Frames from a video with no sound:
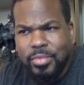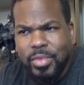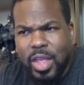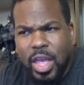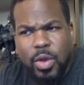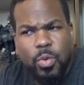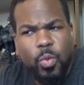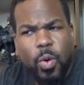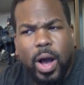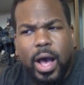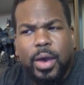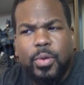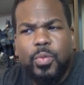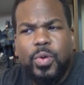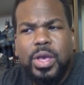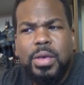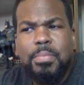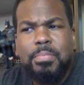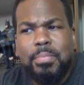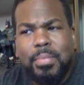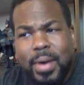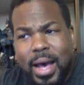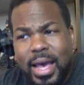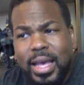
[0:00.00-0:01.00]
And why we
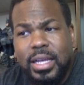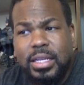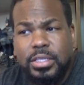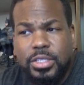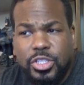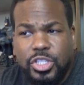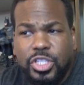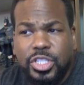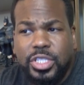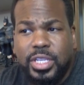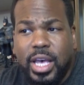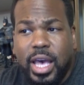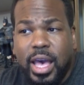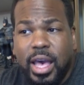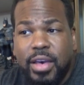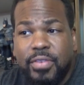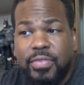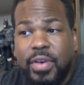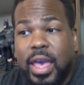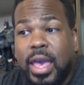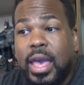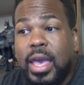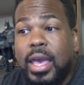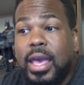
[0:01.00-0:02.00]
might just have